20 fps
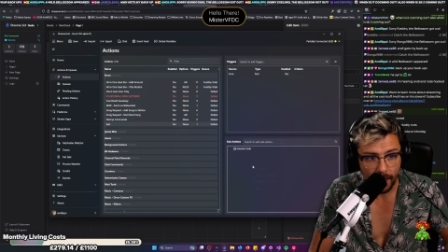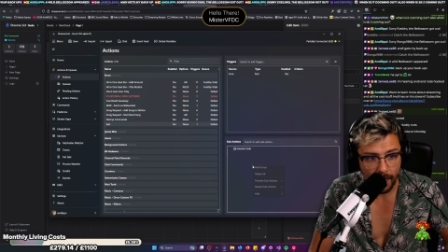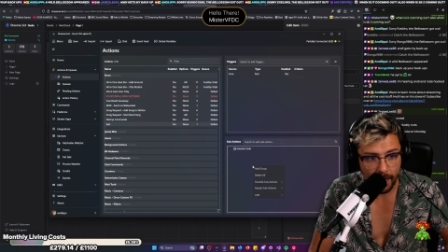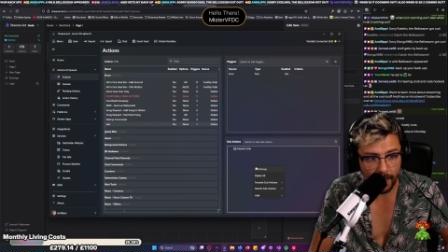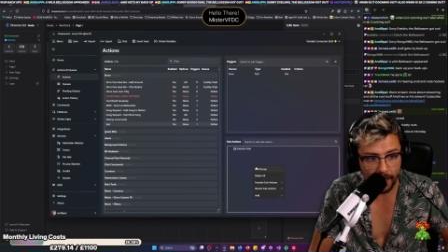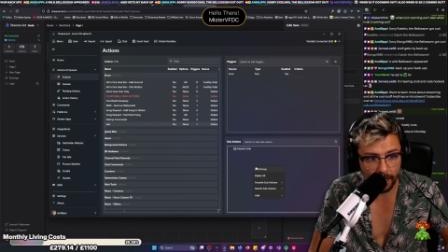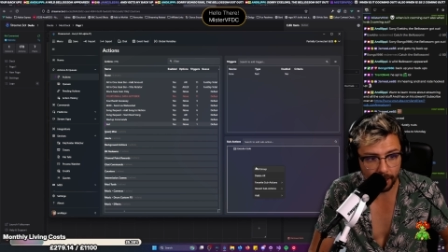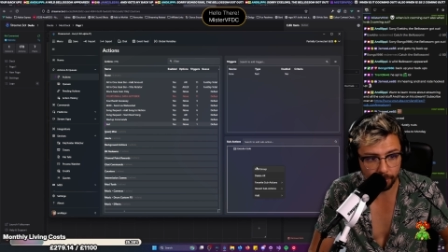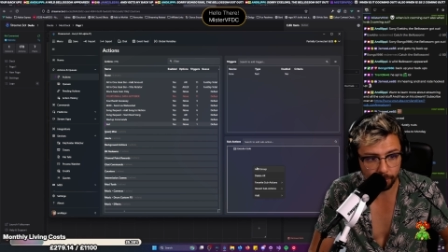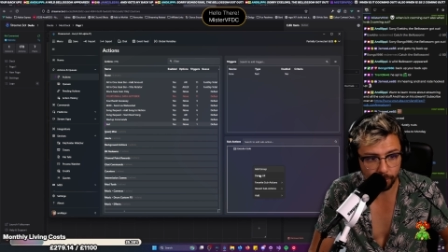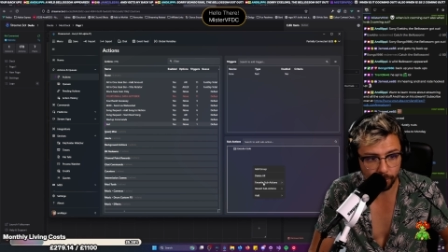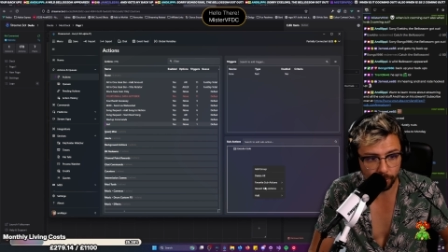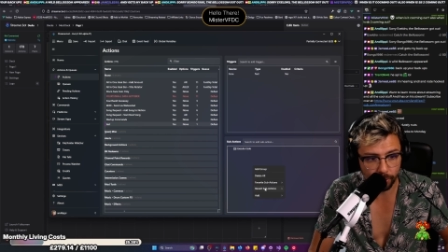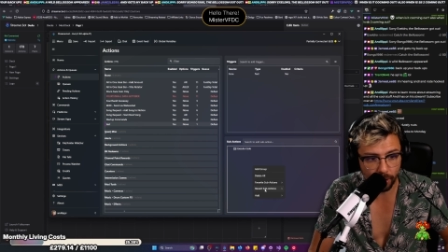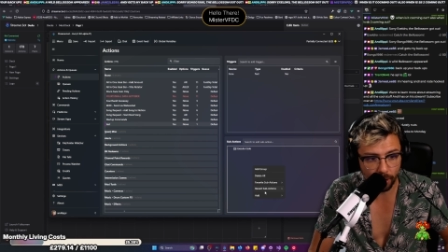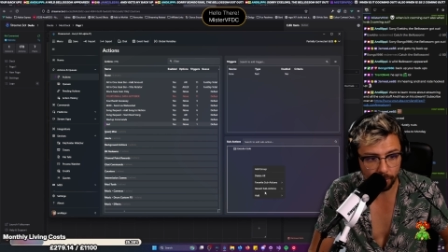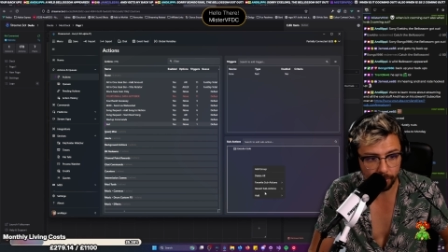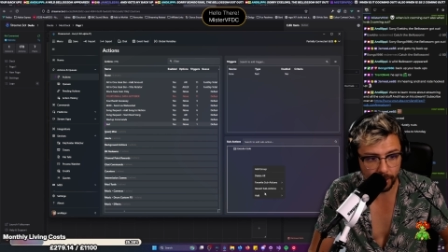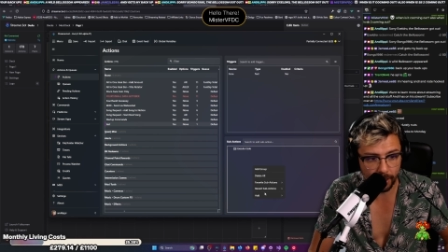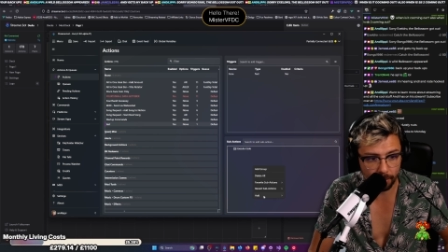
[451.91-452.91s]
and we'll
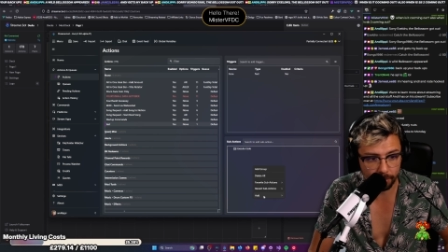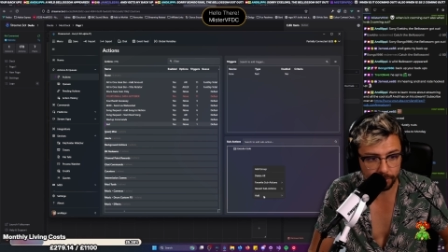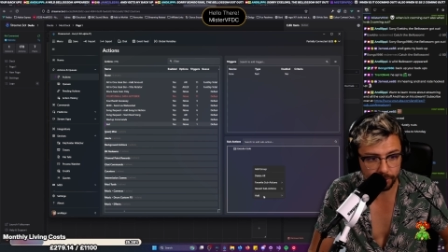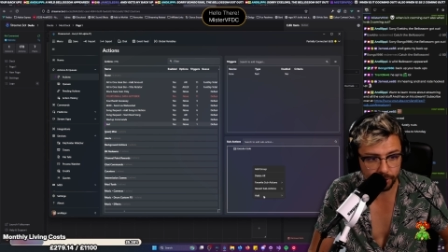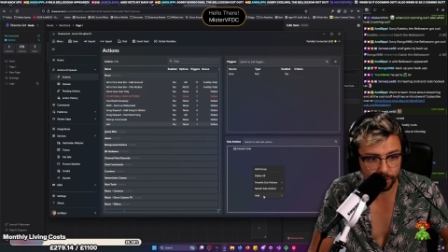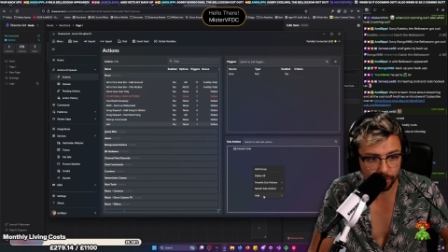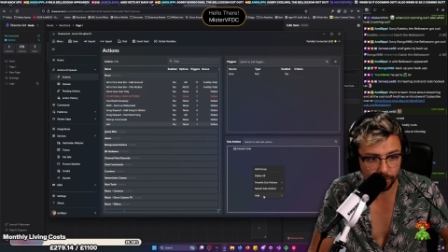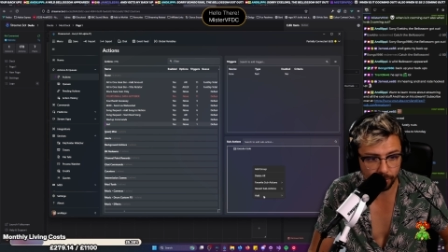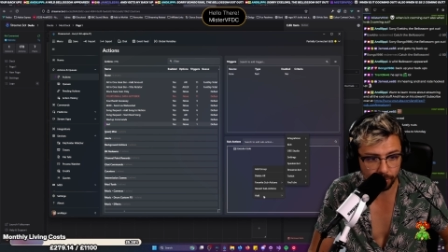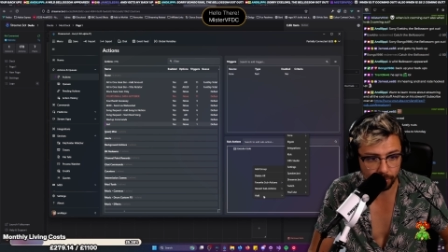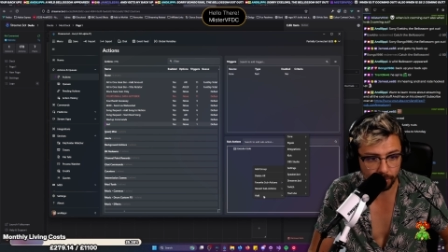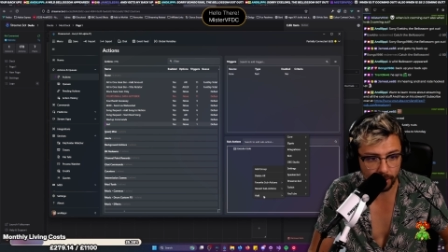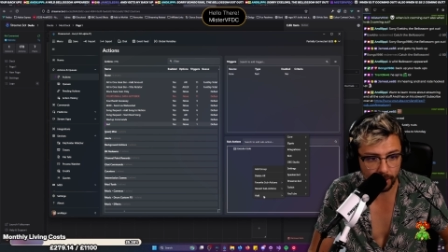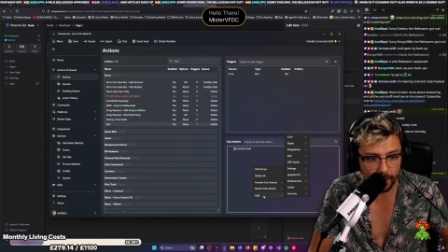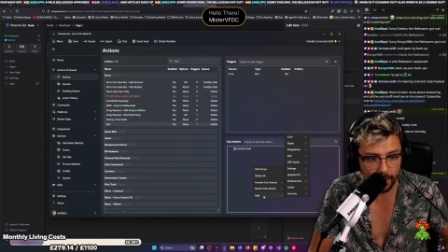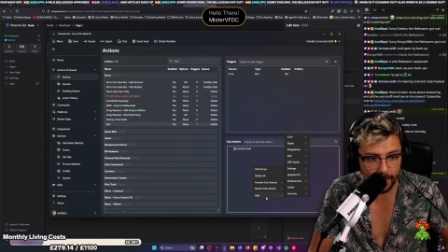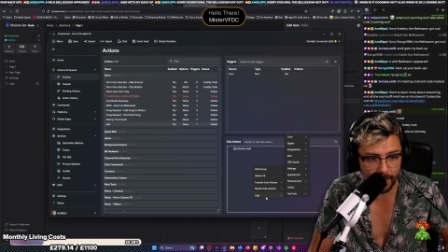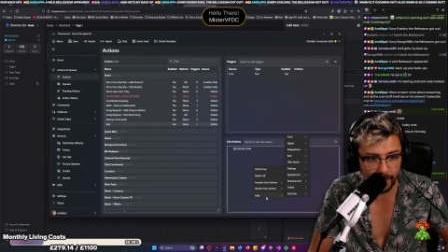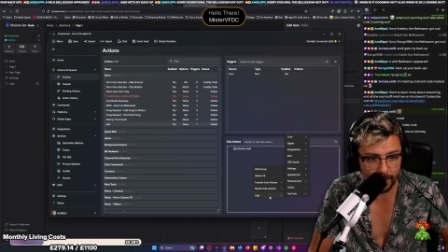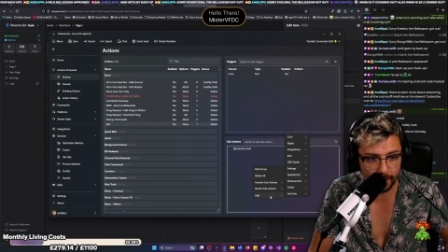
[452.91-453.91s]
go down to
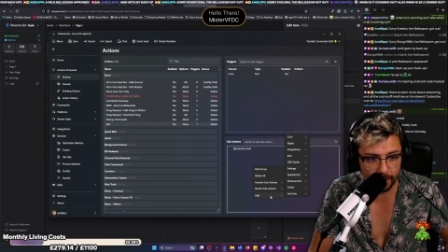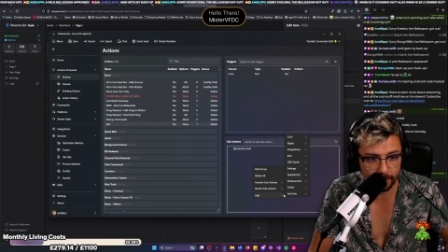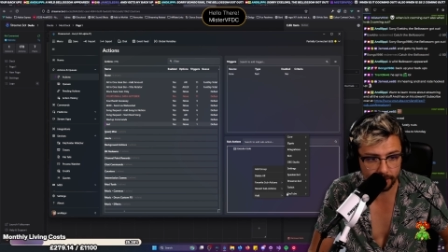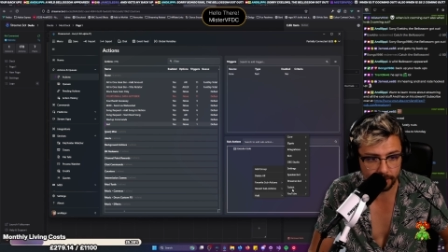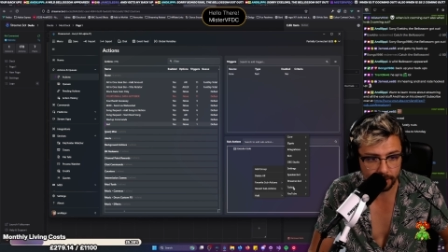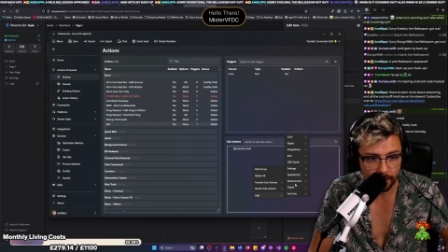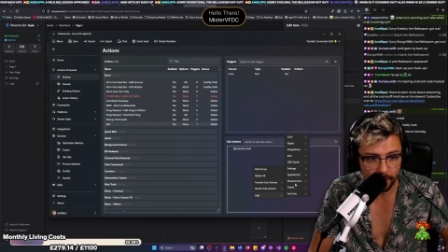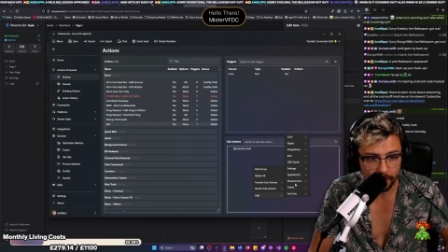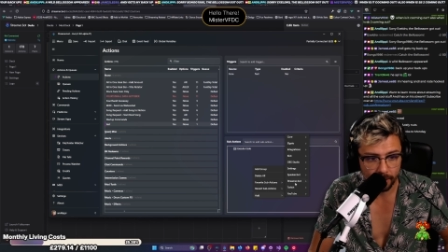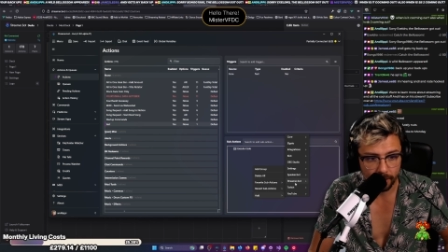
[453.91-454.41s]
add